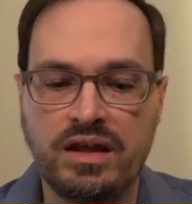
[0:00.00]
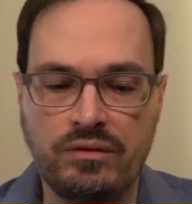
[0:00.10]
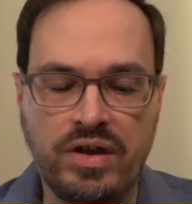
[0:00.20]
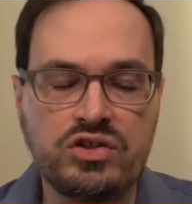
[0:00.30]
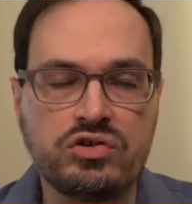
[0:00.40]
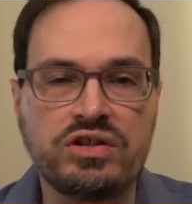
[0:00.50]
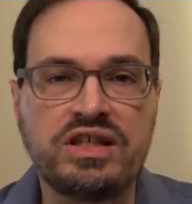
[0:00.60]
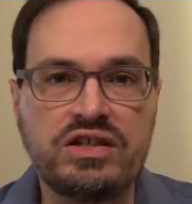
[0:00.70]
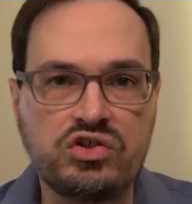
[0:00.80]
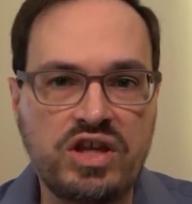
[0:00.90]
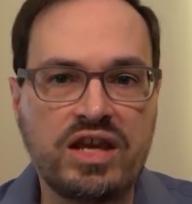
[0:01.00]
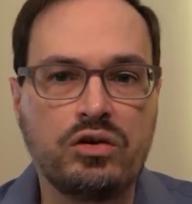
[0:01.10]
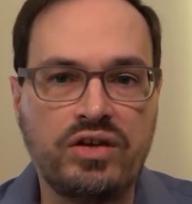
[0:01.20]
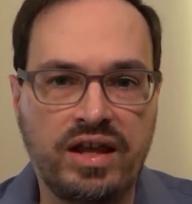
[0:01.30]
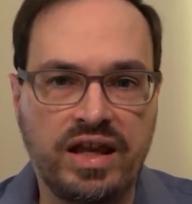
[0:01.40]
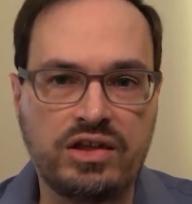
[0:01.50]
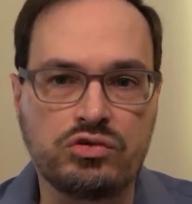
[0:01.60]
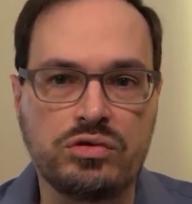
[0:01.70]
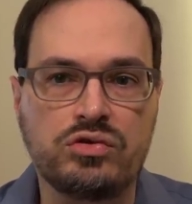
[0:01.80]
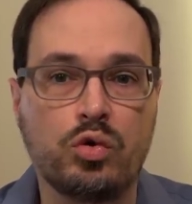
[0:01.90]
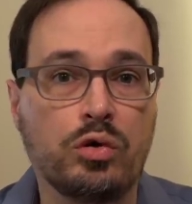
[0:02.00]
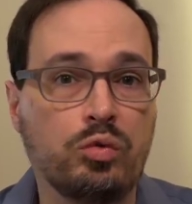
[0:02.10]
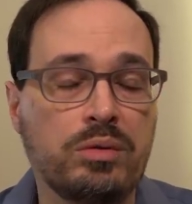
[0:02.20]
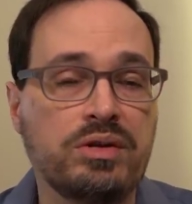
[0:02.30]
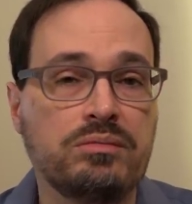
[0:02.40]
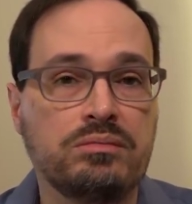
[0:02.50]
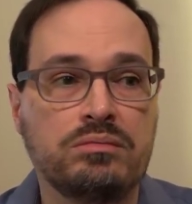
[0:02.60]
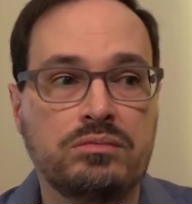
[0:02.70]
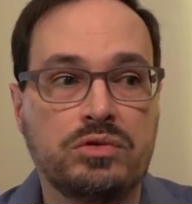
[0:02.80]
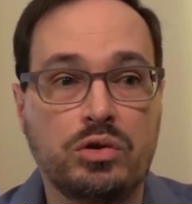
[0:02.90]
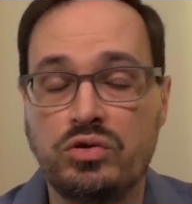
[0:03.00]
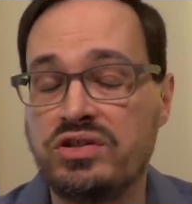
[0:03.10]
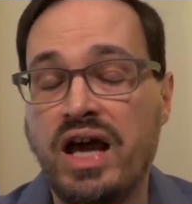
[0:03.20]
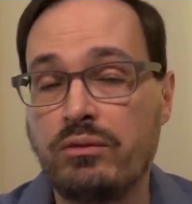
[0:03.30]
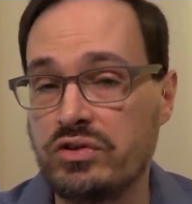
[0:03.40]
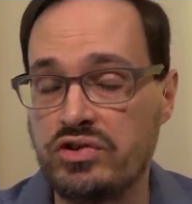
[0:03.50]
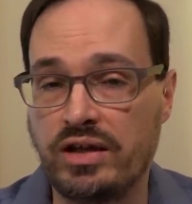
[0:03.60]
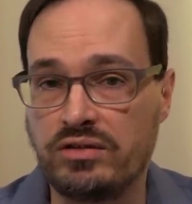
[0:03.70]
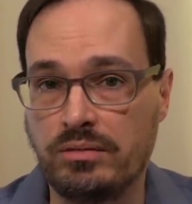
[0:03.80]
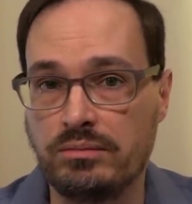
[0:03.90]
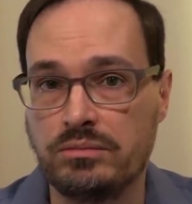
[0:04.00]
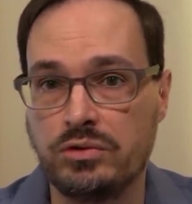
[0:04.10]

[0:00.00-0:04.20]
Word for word: Eventually, he channeled that hatred toward women who did not reject him,